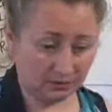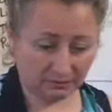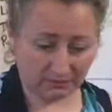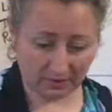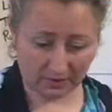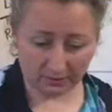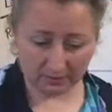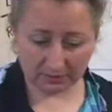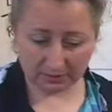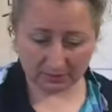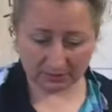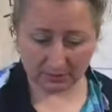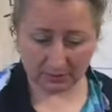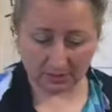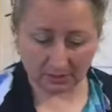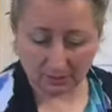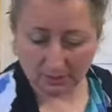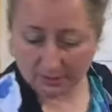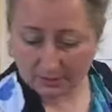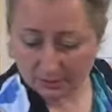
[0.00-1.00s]
famous
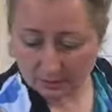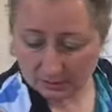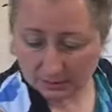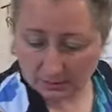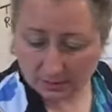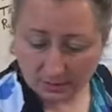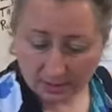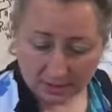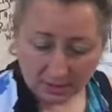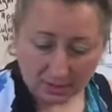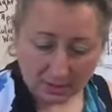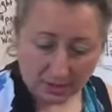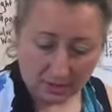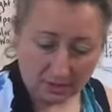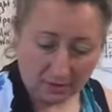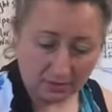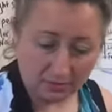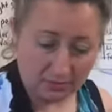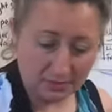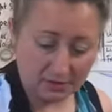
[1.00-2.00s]
guys. I
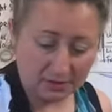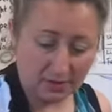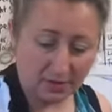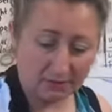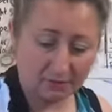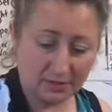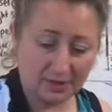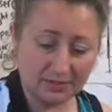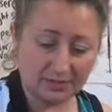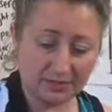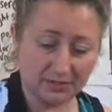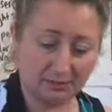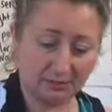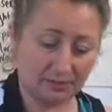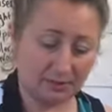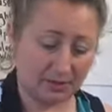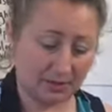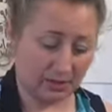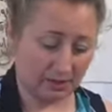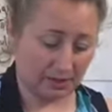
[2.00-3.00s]
always have my
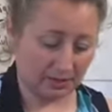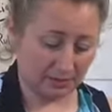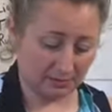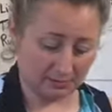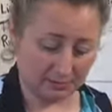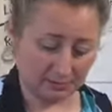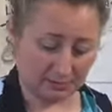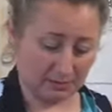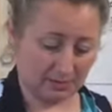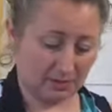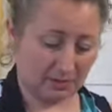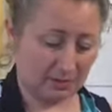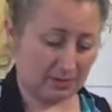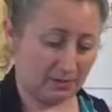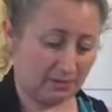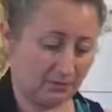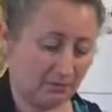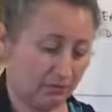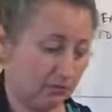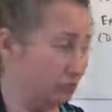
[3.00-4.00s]
supplies and then
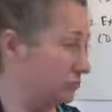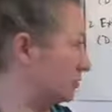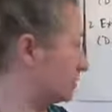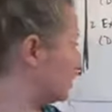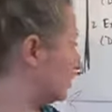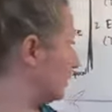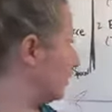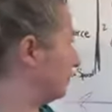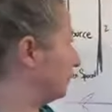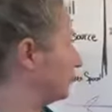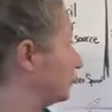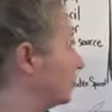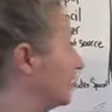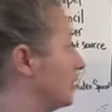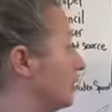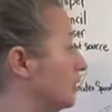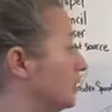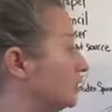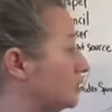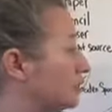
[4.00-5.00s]
I lose them.
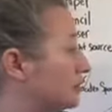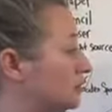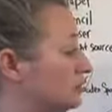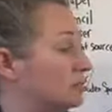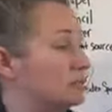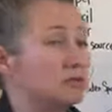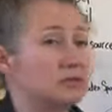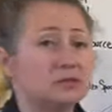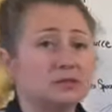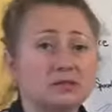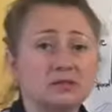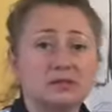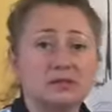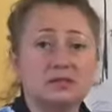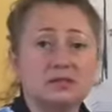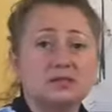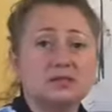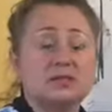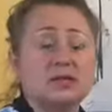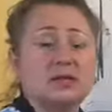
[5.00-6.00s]
So
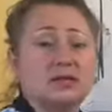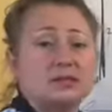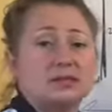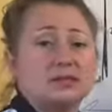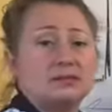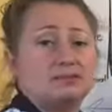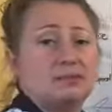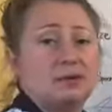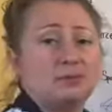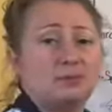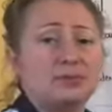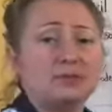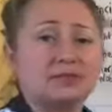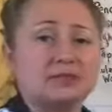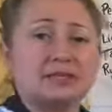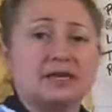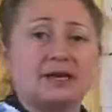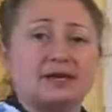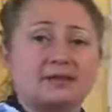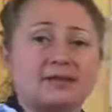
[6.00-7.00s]
people
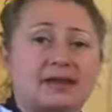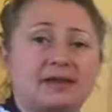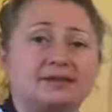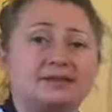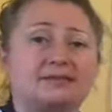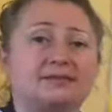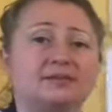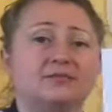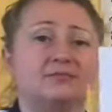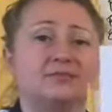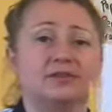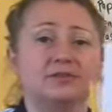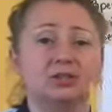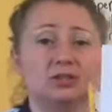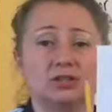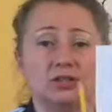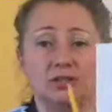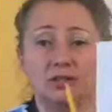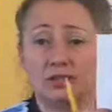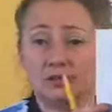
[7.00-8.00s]
say that Da
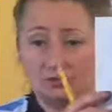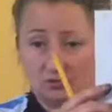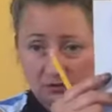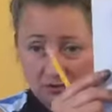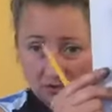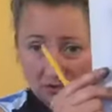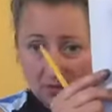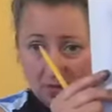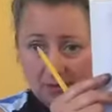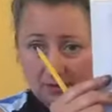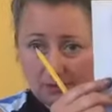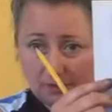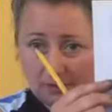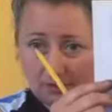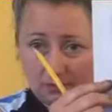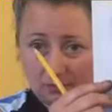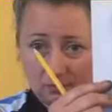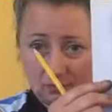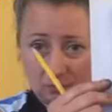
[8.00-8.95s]
Vinci, can you see that in there?